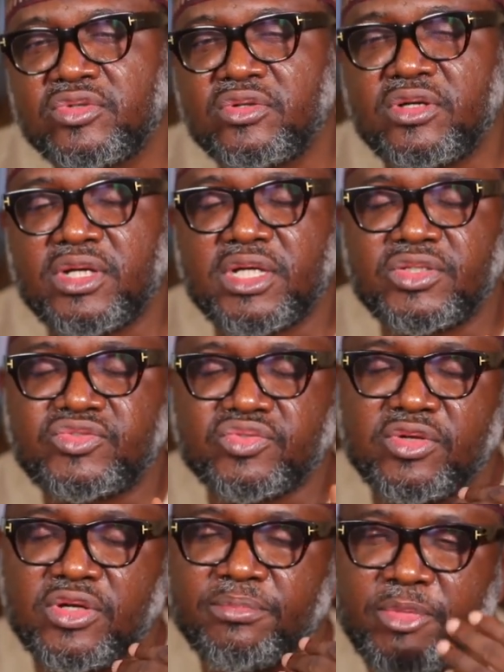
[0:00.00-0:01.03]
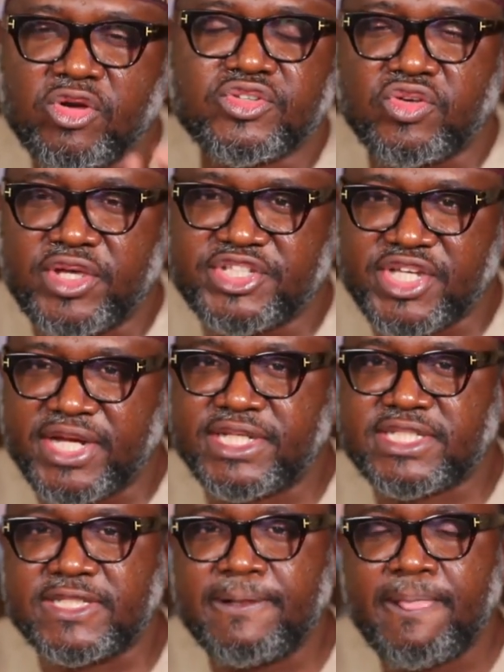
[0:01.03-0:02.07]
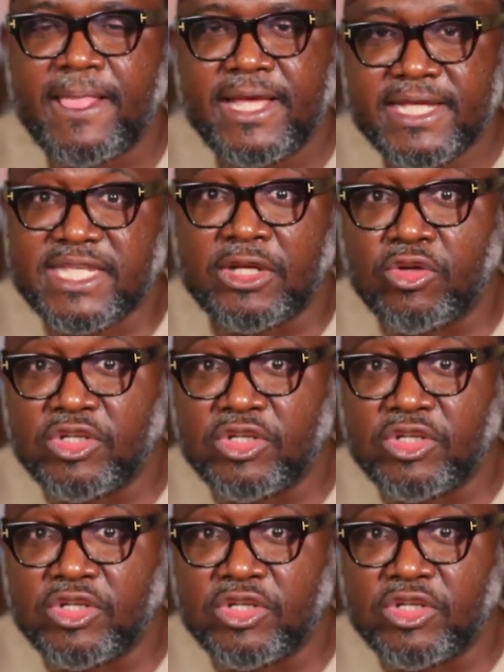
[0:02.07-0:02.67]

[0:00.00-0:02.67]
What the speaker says: to a mosque or a charity, it's